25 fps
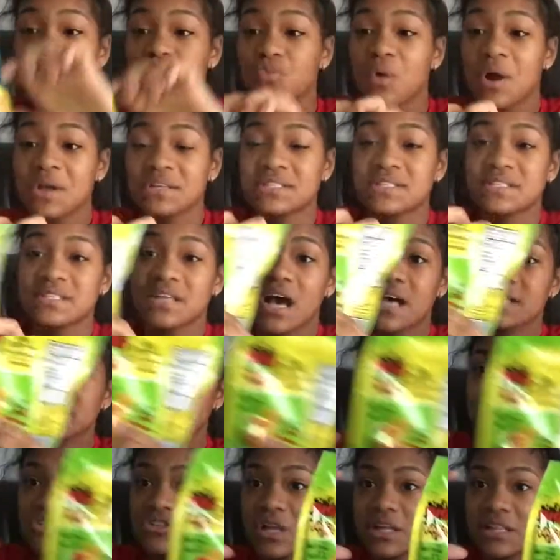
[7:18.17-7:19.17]
twice the size,
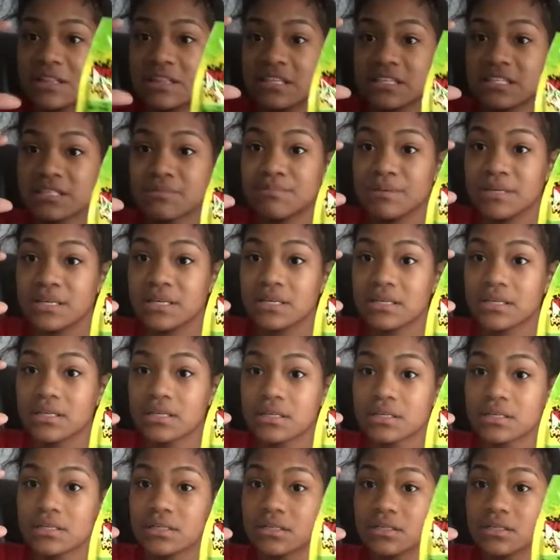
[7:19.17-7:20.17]
like they're like this big.